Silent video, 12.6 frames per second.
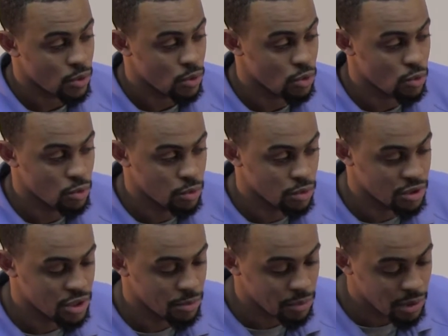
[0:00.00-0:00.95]
you will
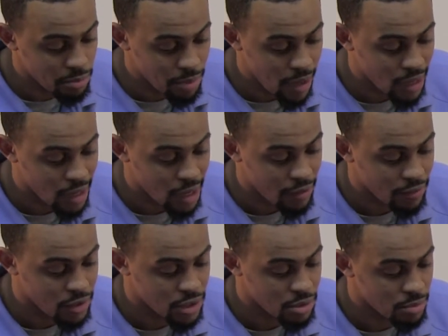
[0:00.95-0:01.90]
simply back out
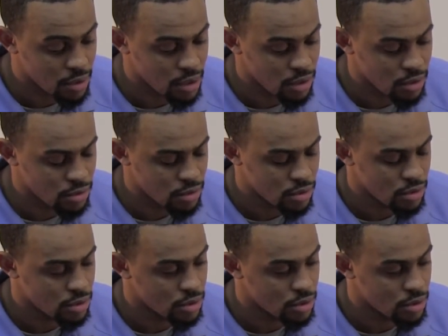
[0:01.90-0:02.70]
of this menu